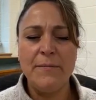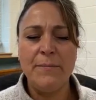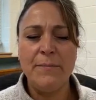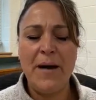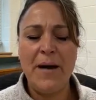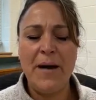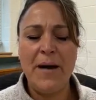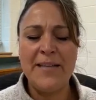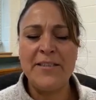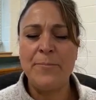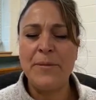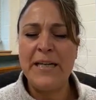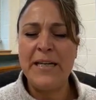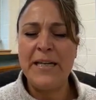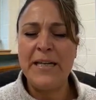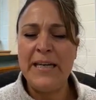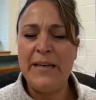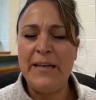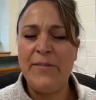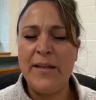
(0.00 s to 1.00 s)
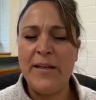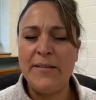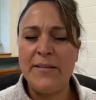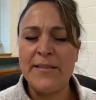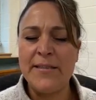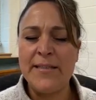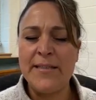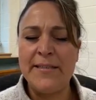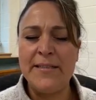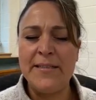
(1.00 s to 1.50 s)
possibly even
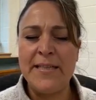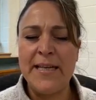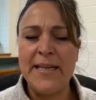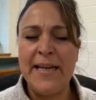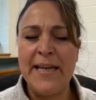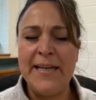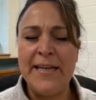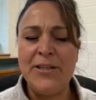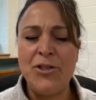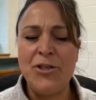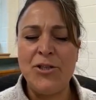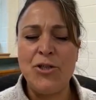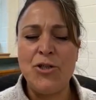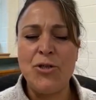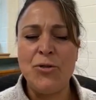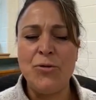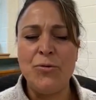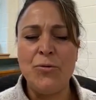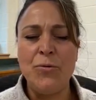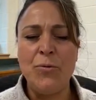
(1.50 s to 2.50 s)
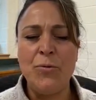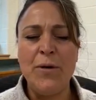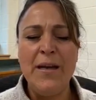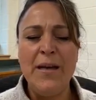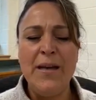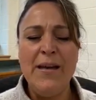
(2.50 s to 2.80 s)
sensing into